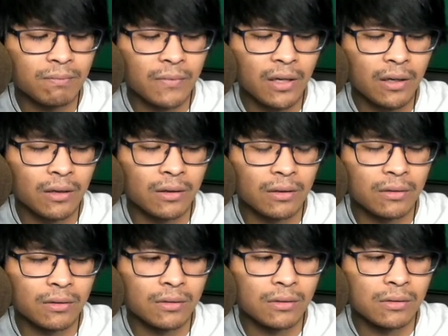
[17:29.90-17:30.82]
yeah,
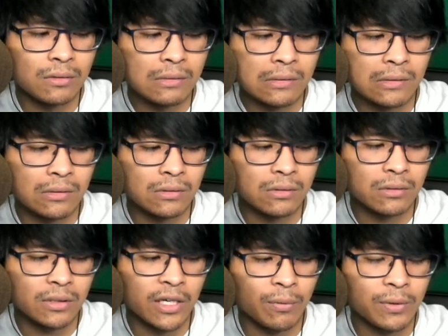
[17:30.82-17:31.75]

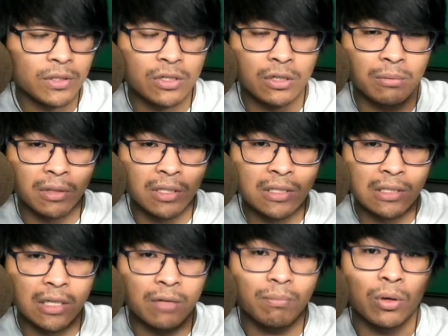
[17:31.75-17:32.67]
can't wait to talk about these
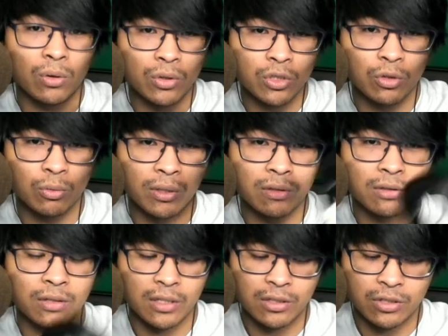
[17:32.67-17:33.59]
again, but also
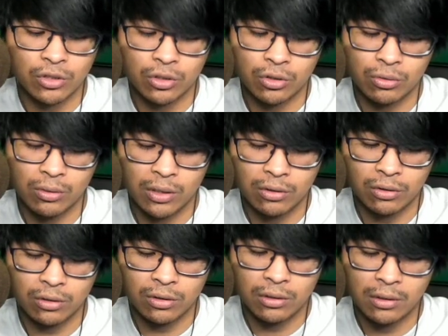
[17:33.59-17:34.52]
with its 2
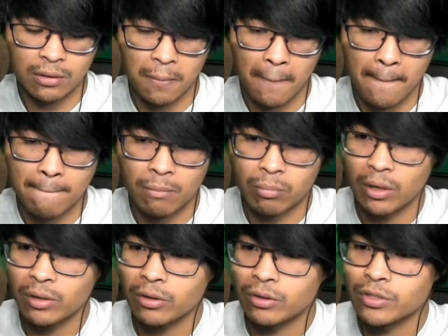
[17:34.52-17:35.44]
other
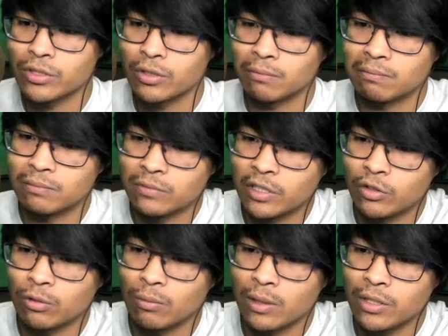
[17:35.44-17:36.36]
brothers. So
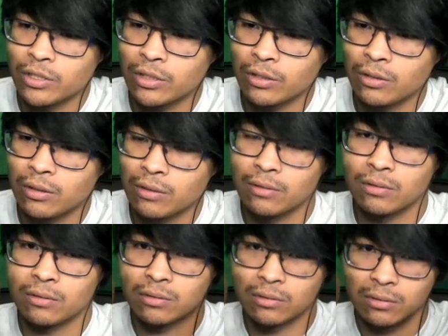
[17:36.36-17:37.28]
thanks for watching.
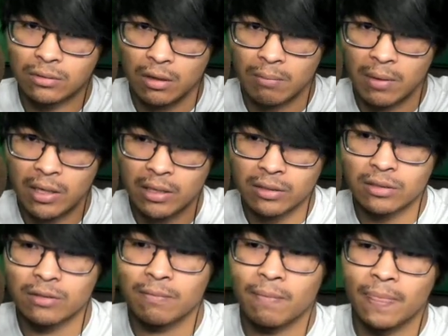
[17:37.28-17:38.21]
Goodbyes.